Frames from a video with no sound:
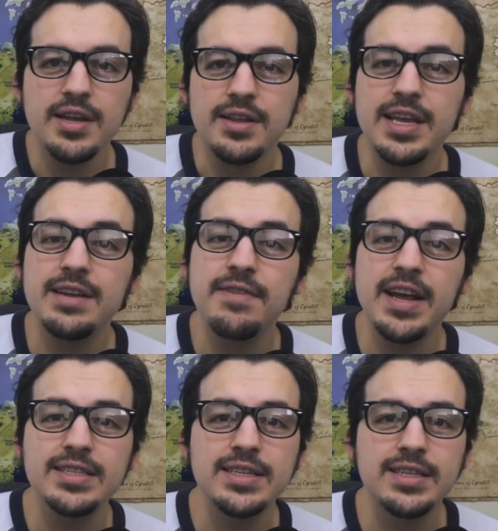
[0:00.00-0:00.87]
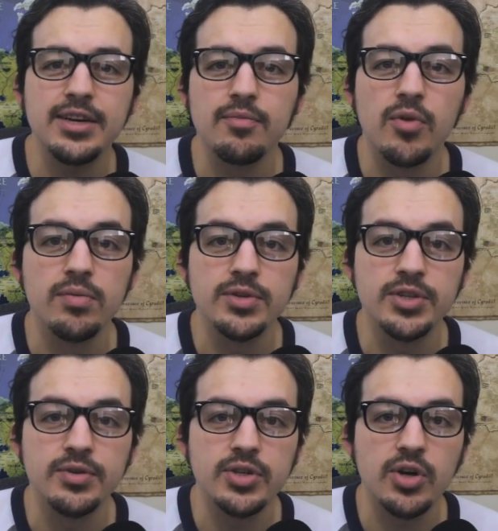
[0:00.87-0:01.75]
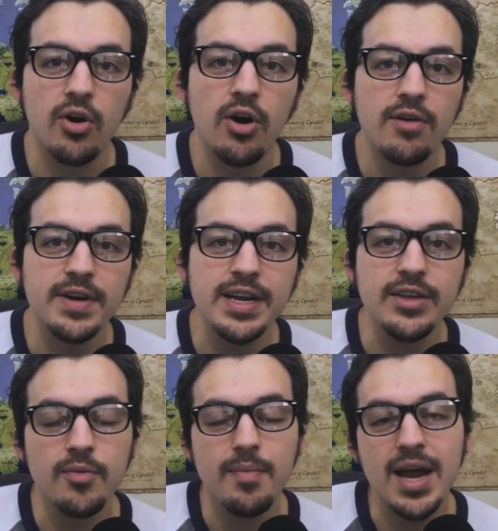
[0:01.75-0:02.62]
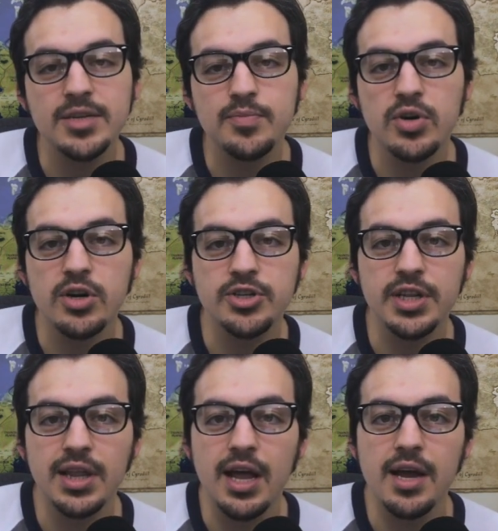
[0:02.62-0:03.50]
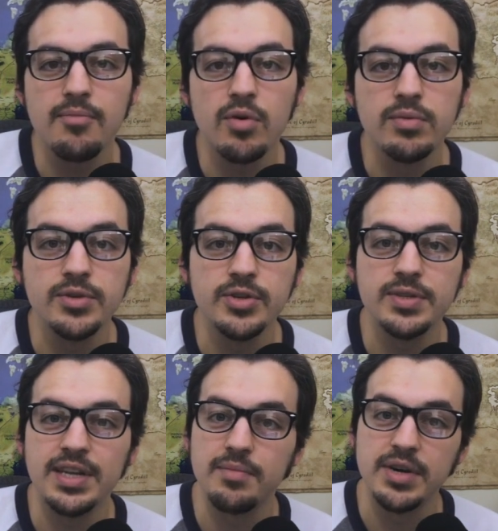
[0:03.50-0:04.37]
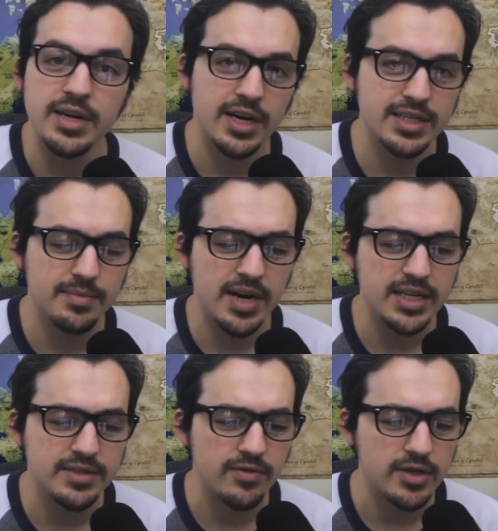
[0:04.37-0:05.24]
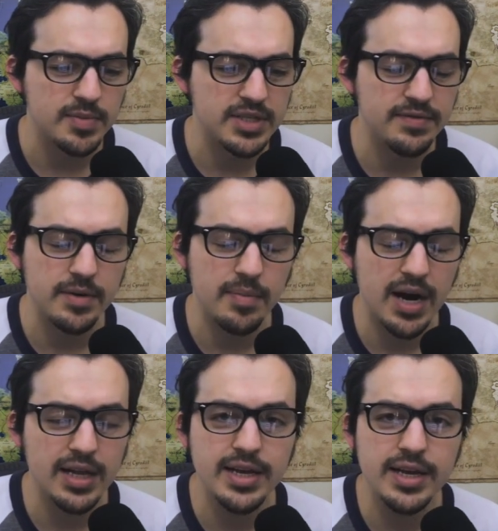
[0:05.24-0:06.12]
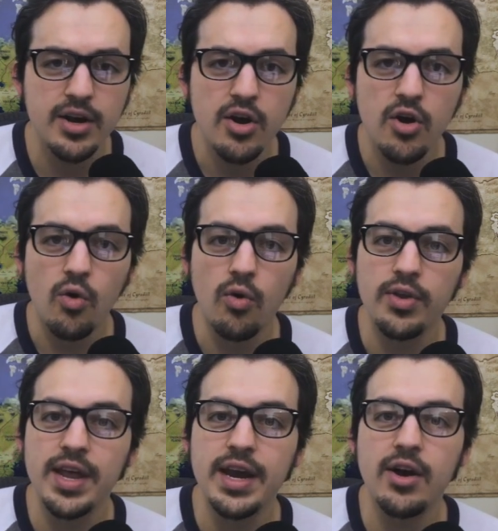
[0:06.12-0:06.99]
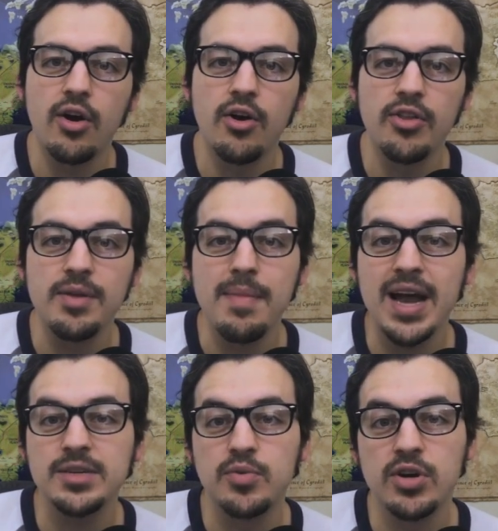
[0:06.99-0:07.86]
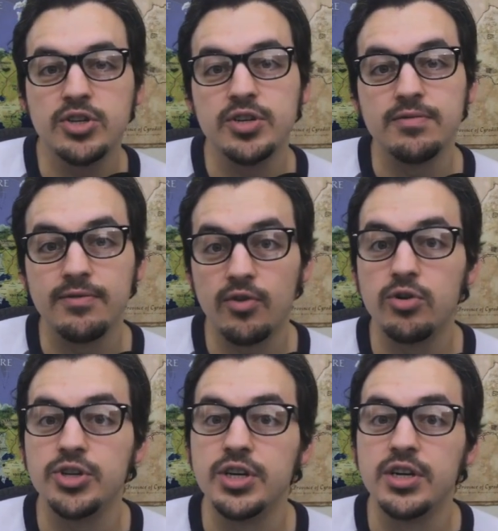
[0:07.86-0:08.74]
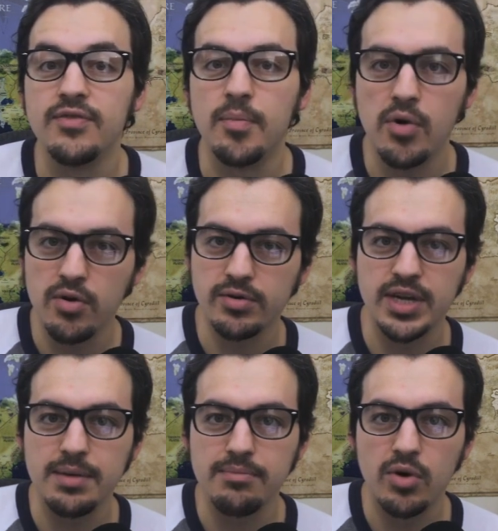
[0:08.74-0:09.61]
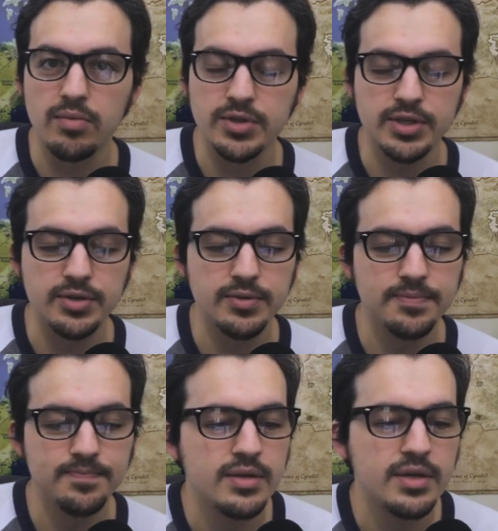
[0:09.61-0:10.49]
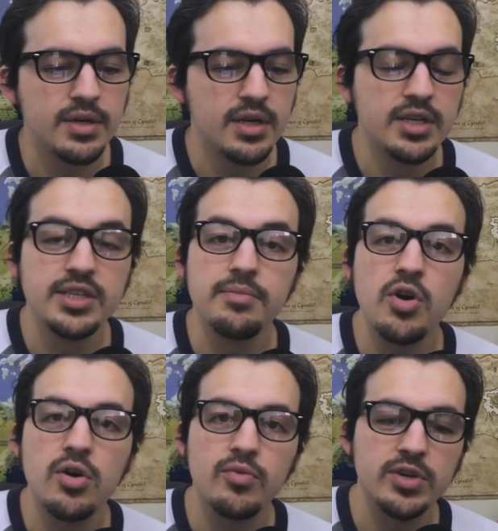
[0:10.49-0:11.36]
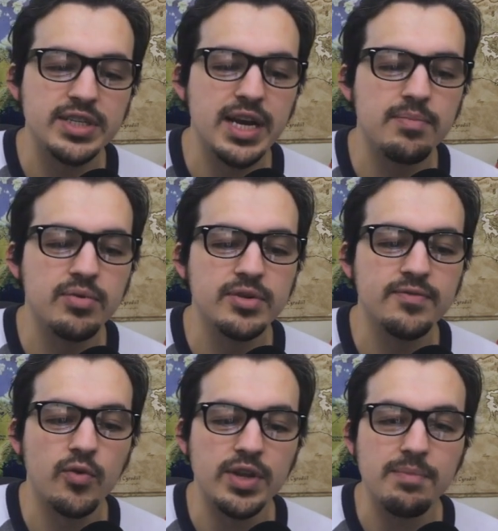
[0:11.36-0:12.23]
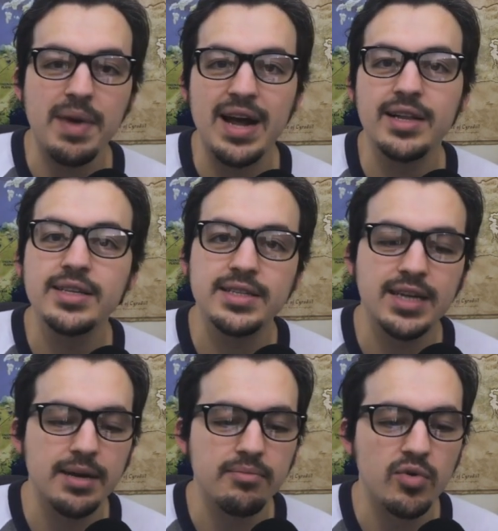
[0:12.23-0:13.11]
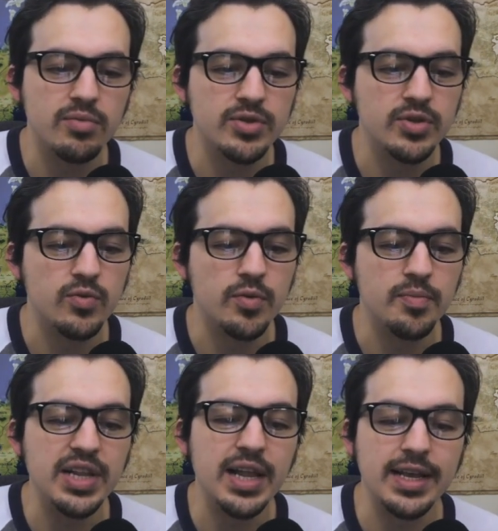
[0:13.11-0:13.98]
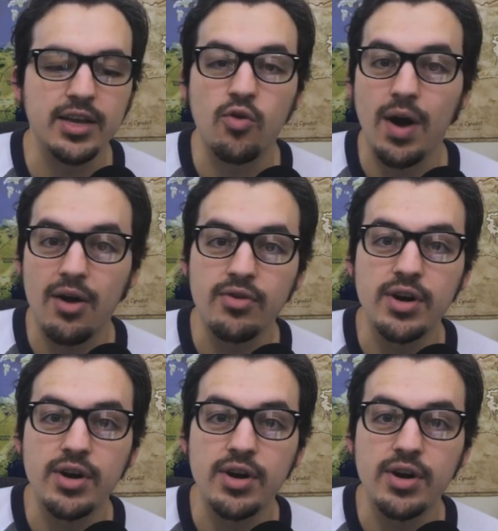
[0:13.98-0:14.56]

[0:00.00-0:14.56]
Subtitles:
The advanced tier mobile suits are often either mass production line mobile suits that have been customized for a specific pilot, or they are the mass production version of a prototype mobile suit. Some notable examples for the balance type mobile suit would be like the Ground